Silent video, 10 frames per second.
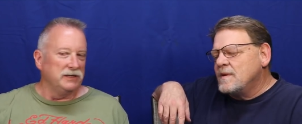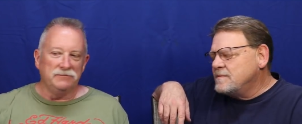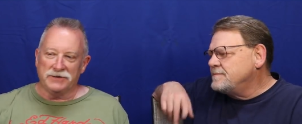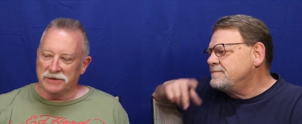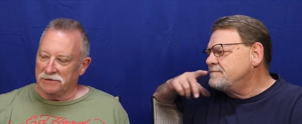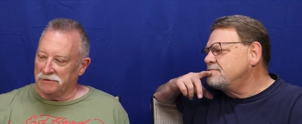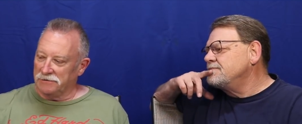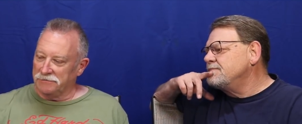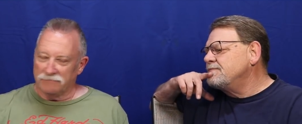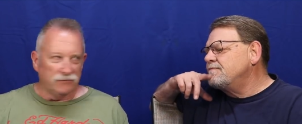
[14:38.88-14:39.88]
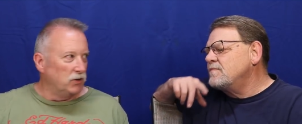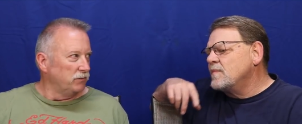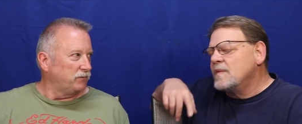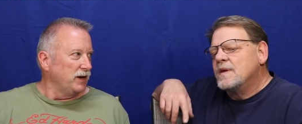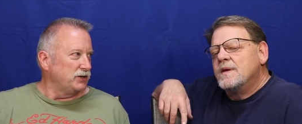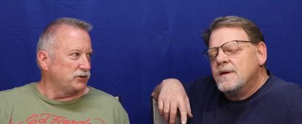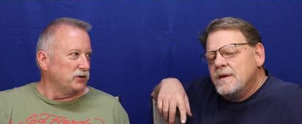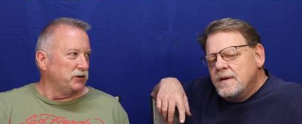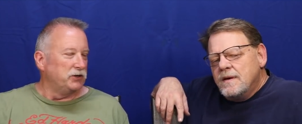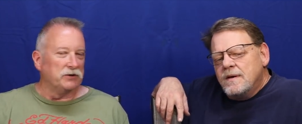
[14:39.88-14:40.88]
Speaker 1: leaves, you get a little notification
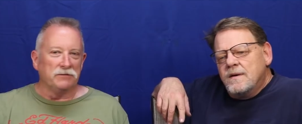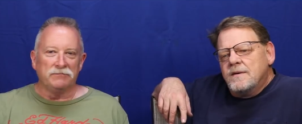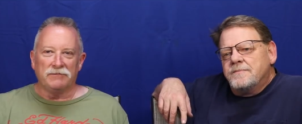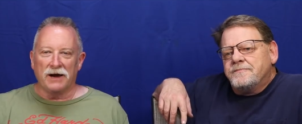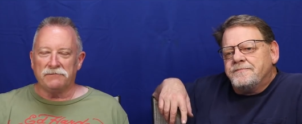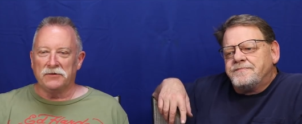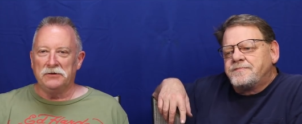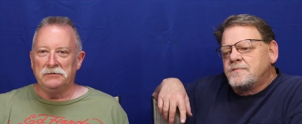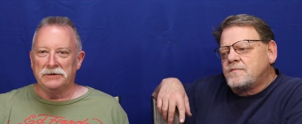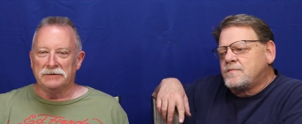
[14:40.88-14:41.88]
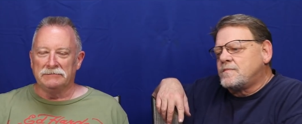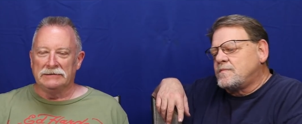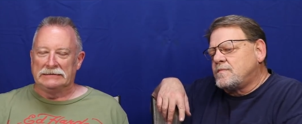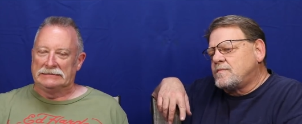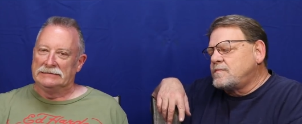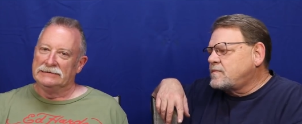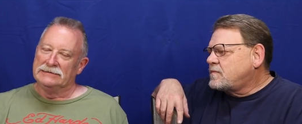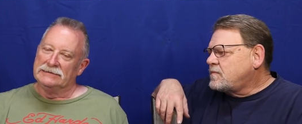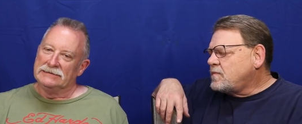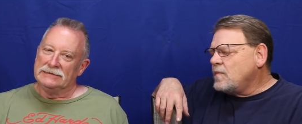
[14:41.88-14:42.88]
on your iPhone, and
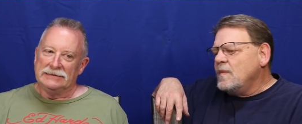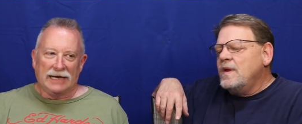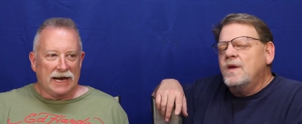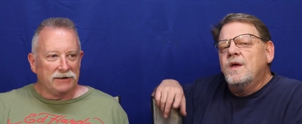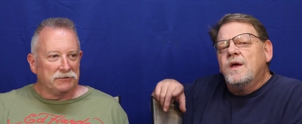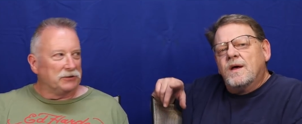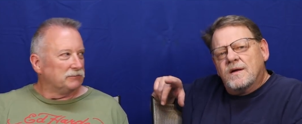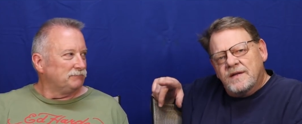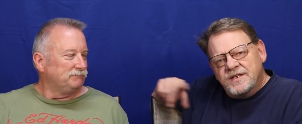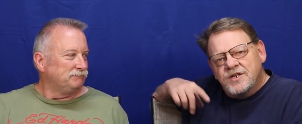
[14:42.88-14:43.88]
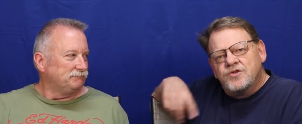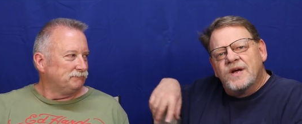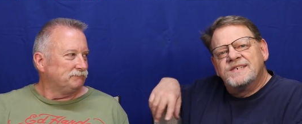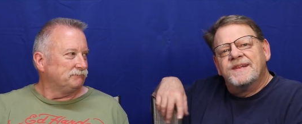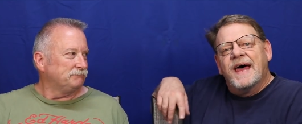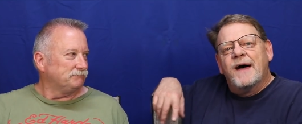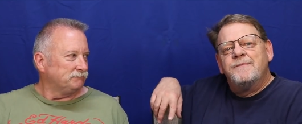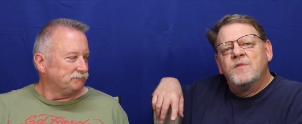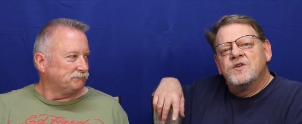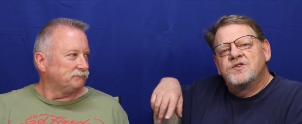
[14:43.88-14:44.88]
I don't know. Let's address that.
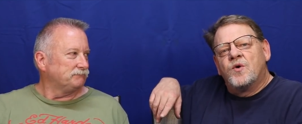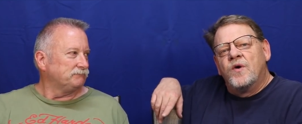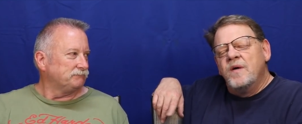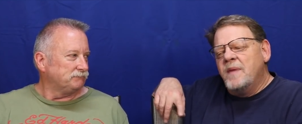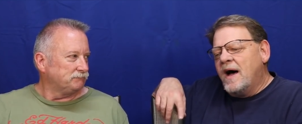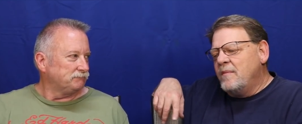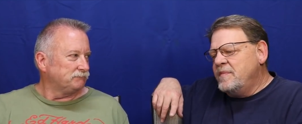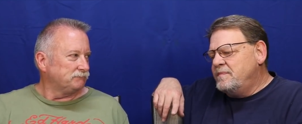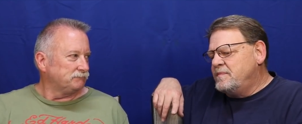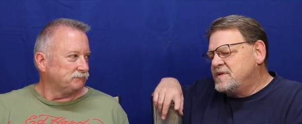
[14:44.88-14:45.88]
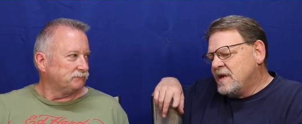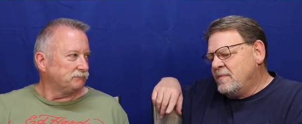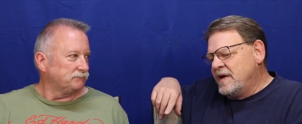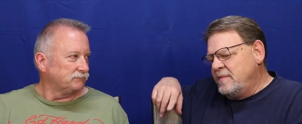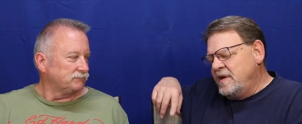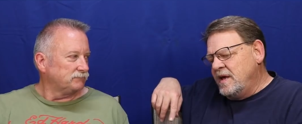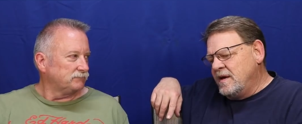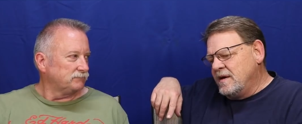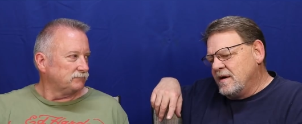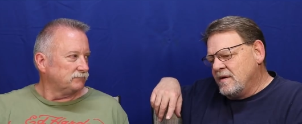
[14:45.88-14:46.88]
Speaker 2: The story about somebody
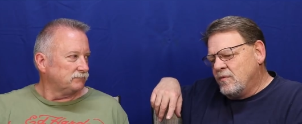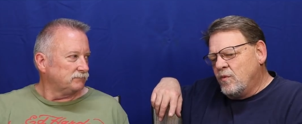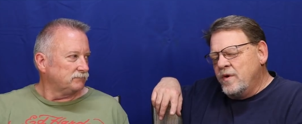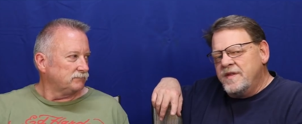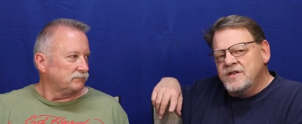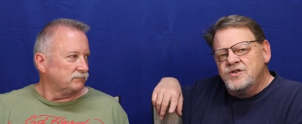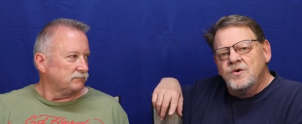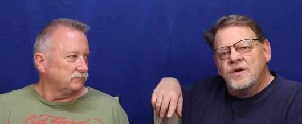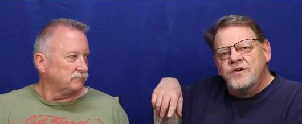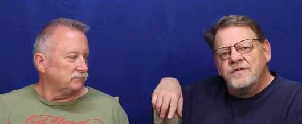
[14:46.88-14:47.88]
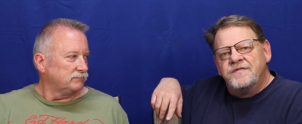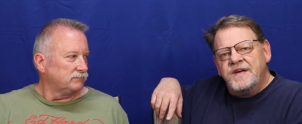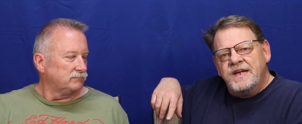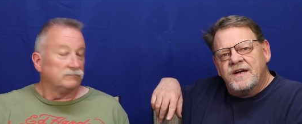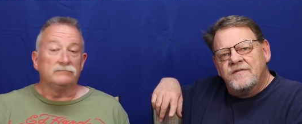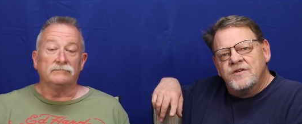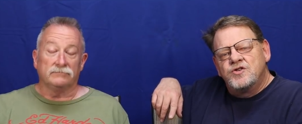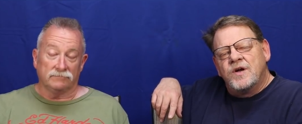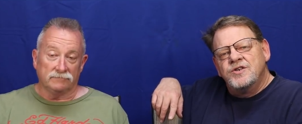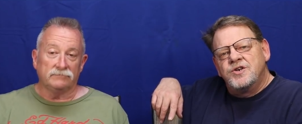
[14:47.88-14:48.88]
being within 200 feet of the
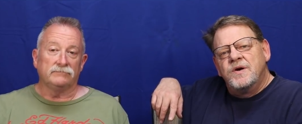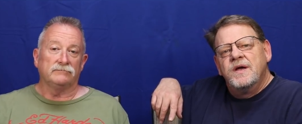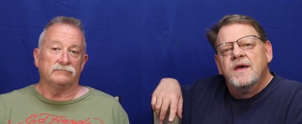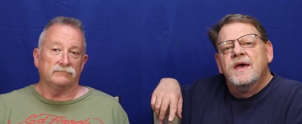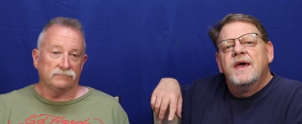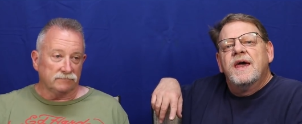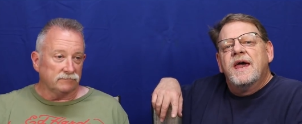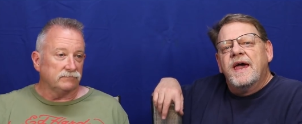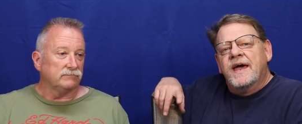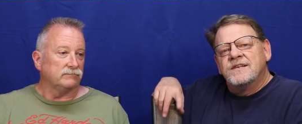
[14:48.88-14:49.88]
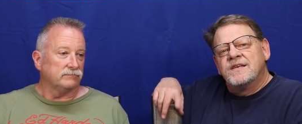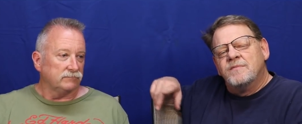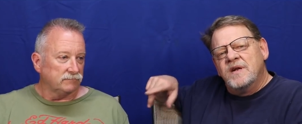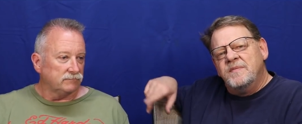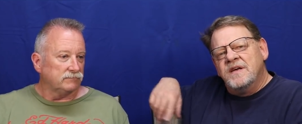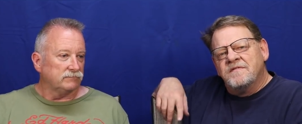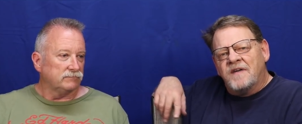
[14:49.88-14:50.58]
treasure and somebody being